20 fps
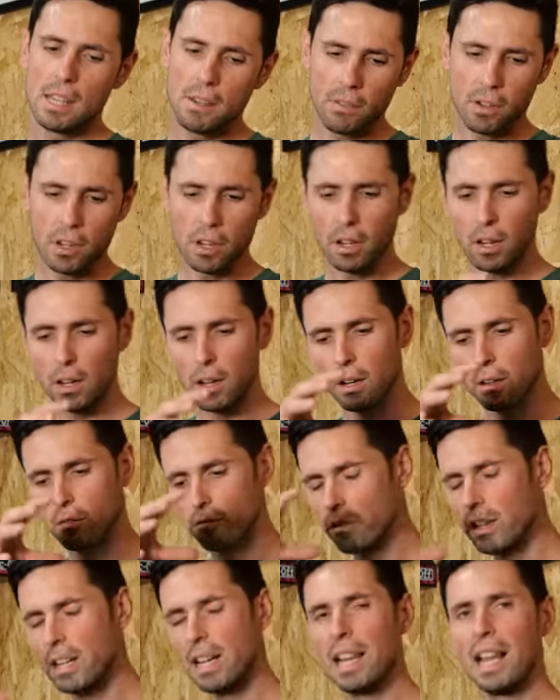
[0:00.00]
You've
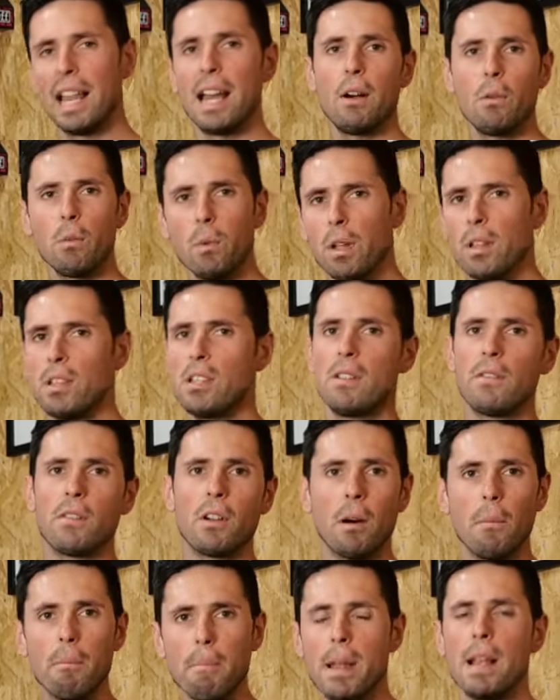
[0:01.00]
got really loud ones, you've
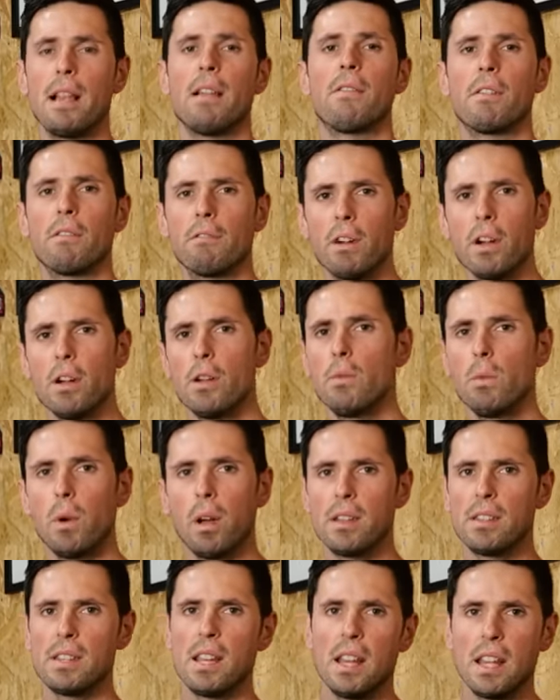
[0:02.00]
got middle of the road
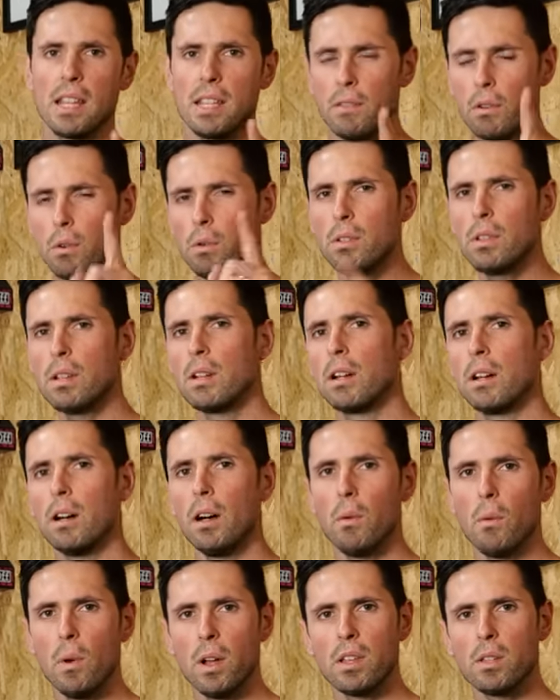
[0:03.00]
ones, you've also
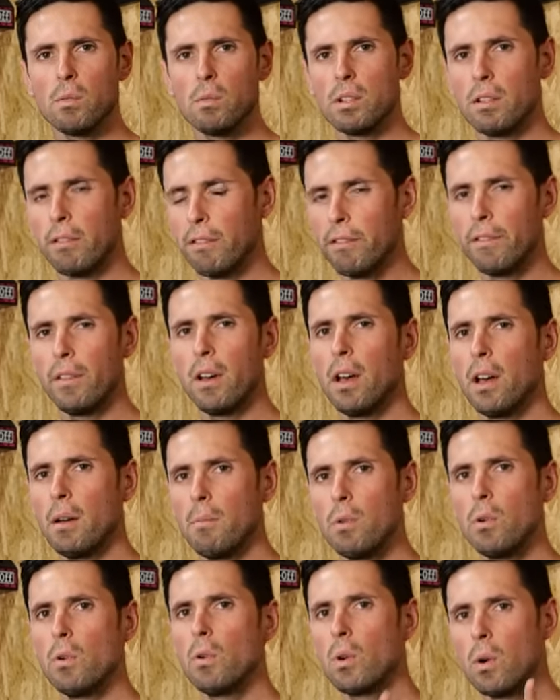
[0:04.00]
got ones which are far
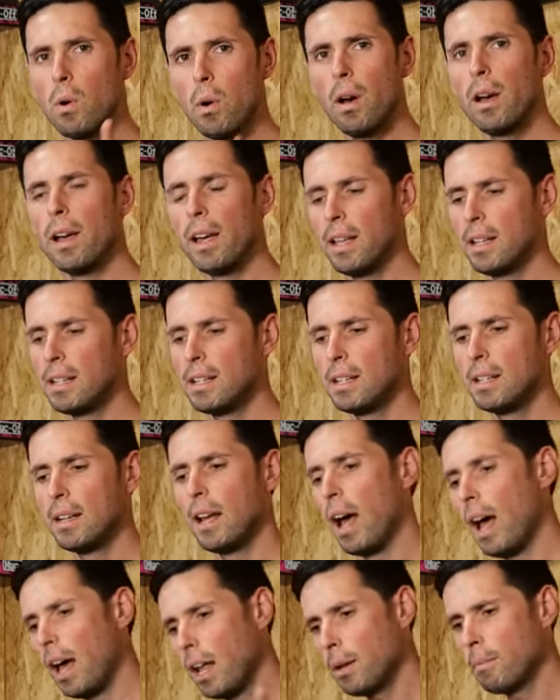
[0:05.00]
more quiet,
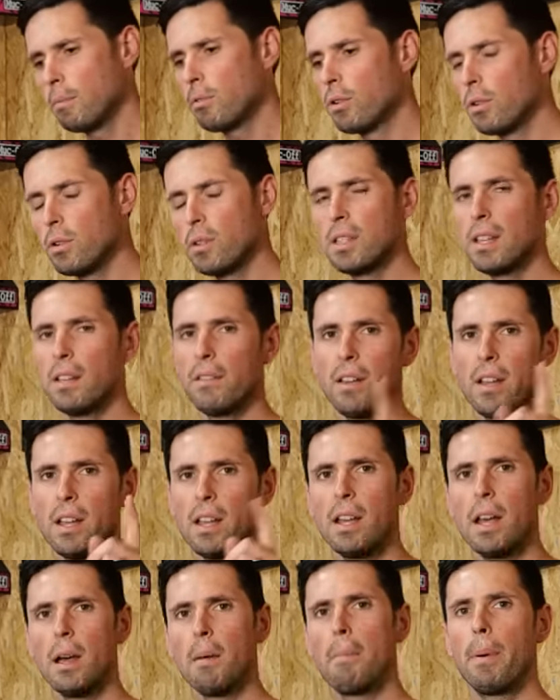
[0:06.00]
unobtrusive,
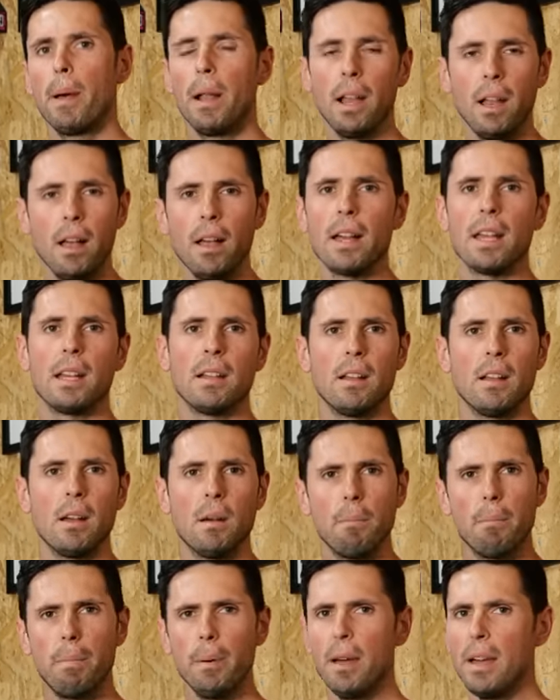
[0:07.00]
and polite.
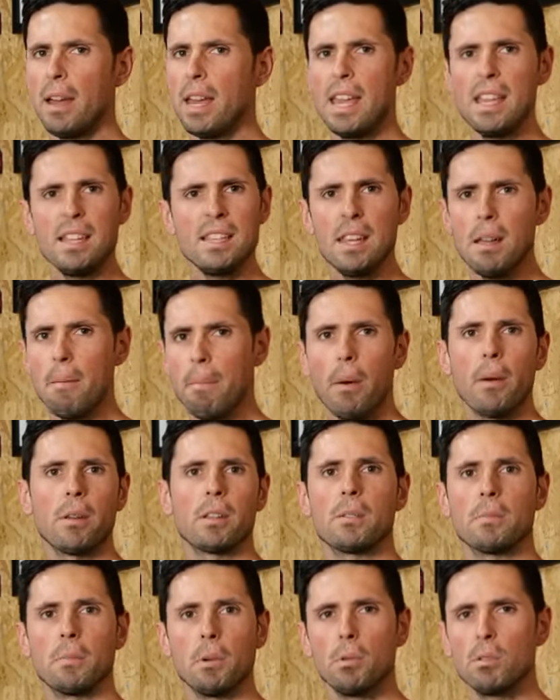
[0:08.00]
But is it
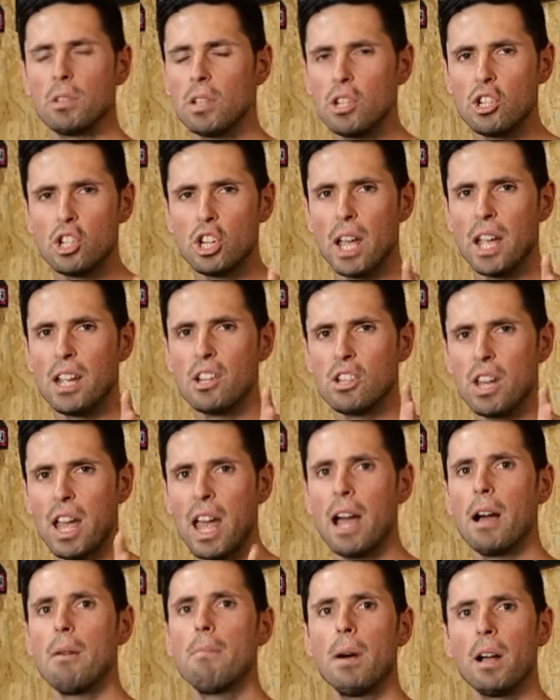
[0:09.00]
possible to change
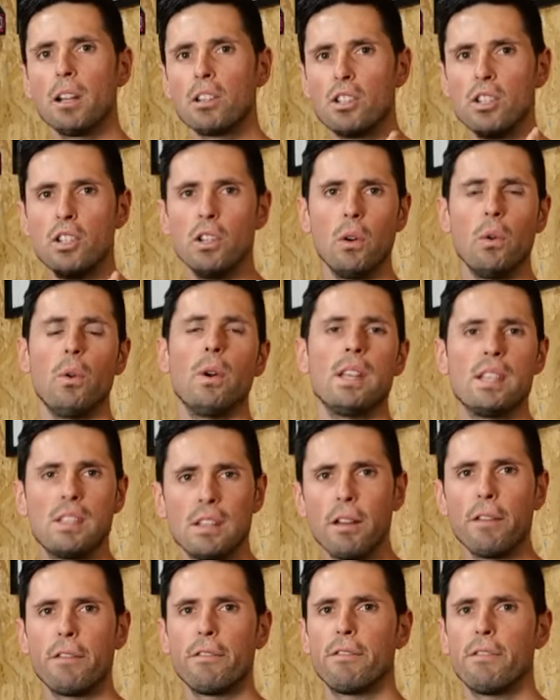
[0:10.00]
how much noise
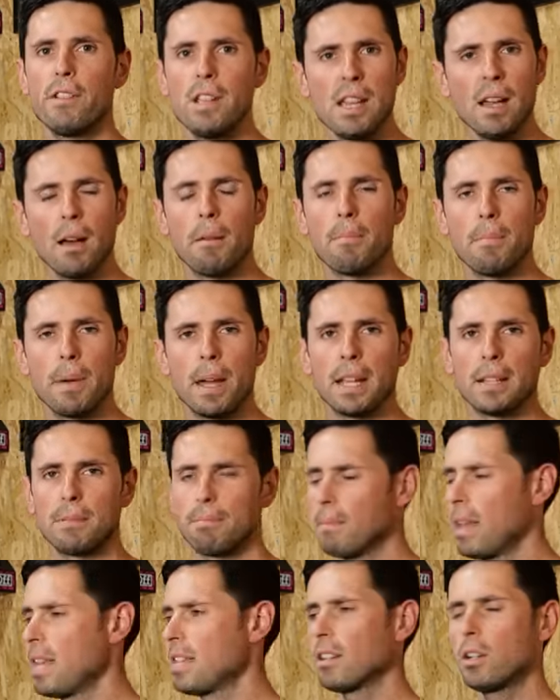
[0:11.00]
your free hub
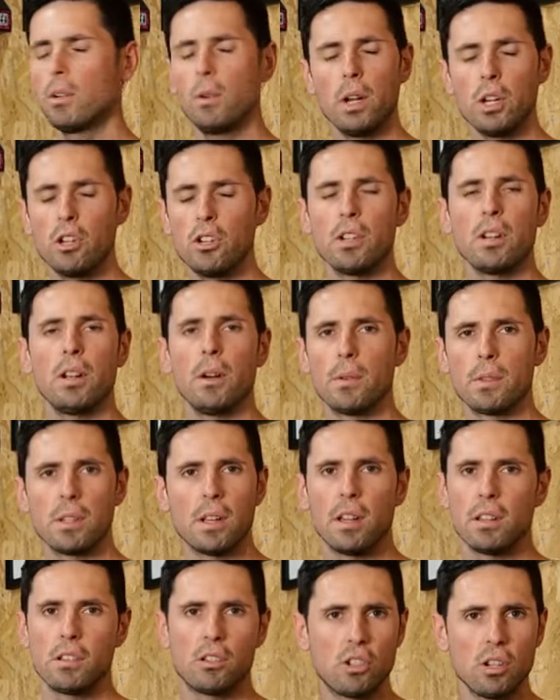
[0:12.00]
makes? It's a question I was
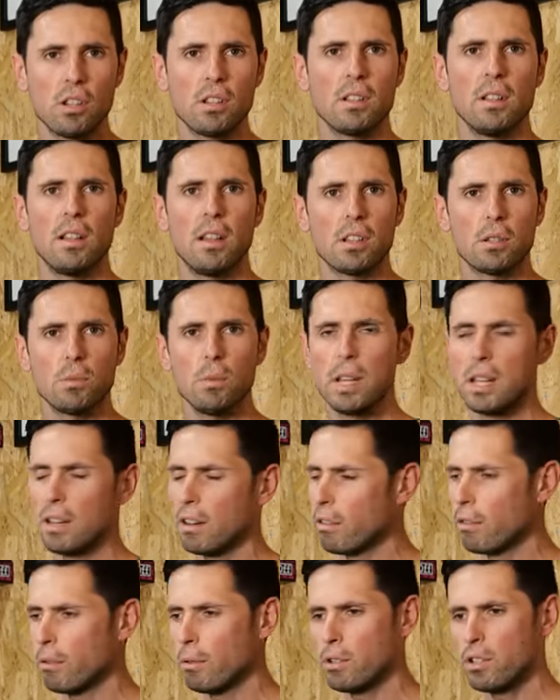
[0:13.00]
asked just last week,
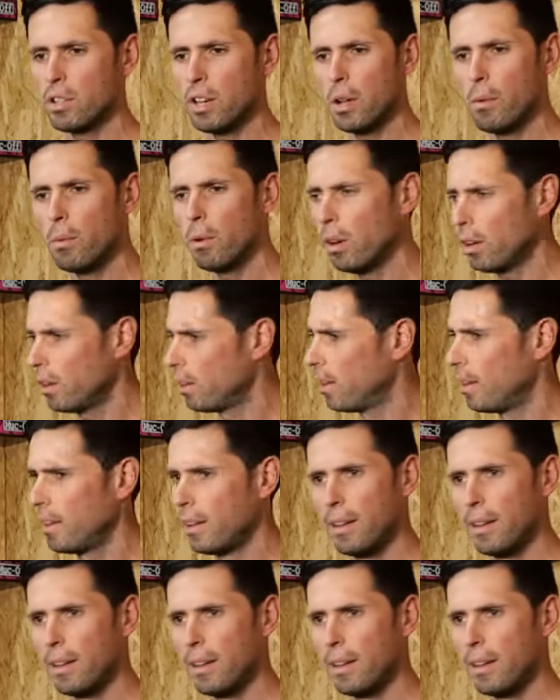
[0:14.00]
and I thought, you know what?